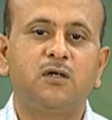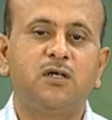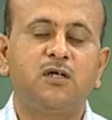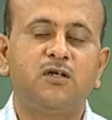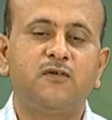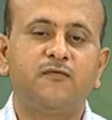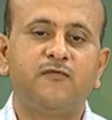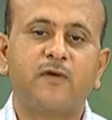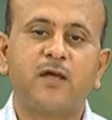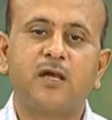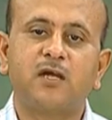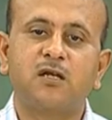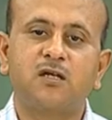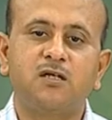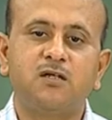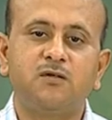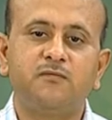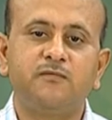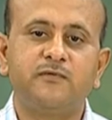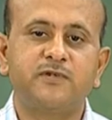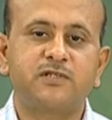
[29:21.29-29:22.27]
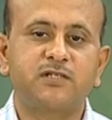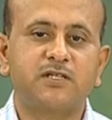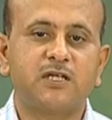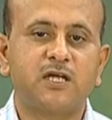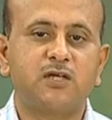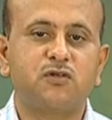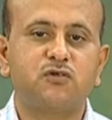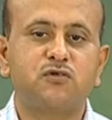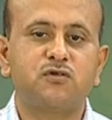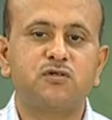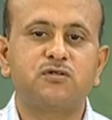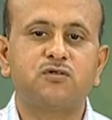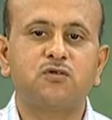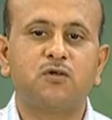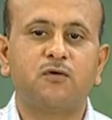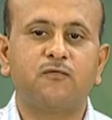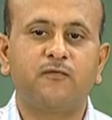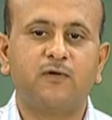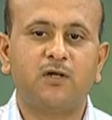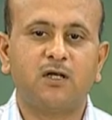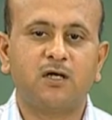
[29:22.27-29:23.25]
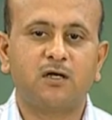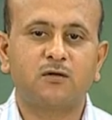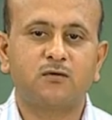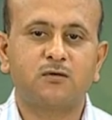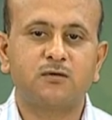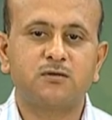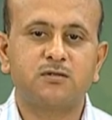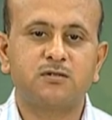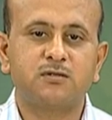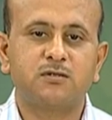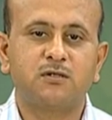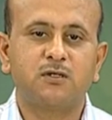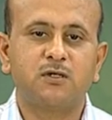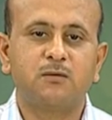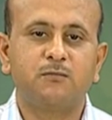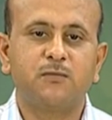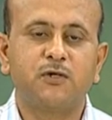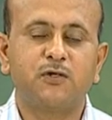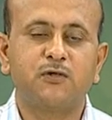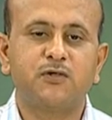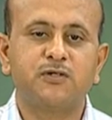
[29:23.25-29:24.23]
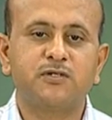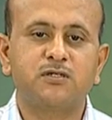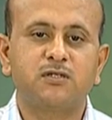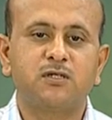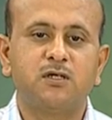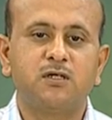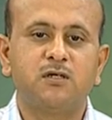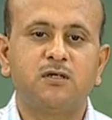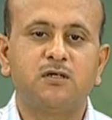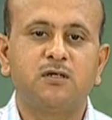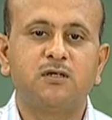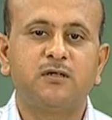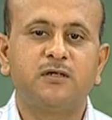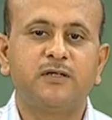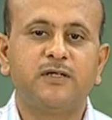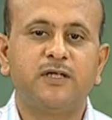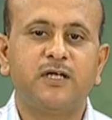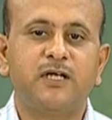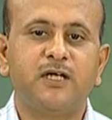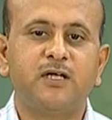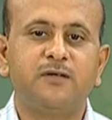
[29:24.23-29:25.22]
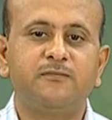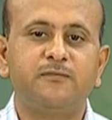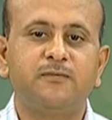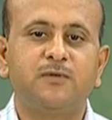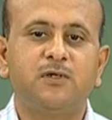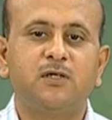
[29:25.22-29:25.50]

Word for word: effective scatterers of electrons because they have